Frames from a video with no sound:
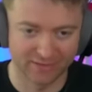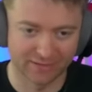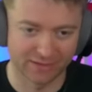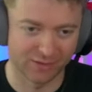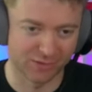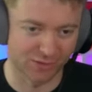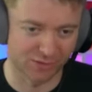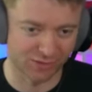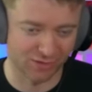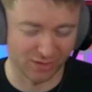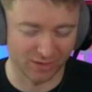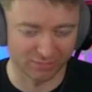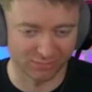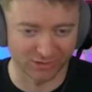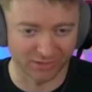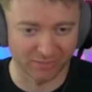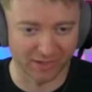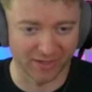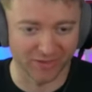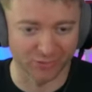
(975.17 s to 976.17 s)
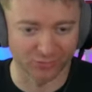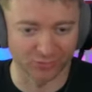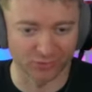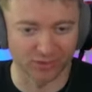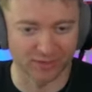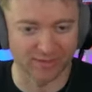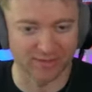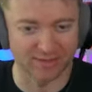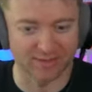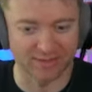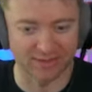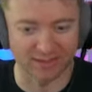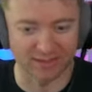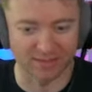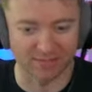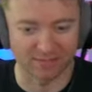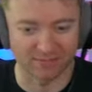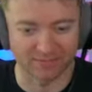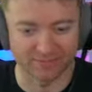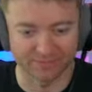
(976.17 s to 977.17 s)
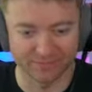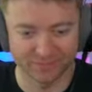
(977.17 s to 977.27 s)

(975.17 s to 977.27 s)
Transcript: I'll just try to bring my other rook into the game.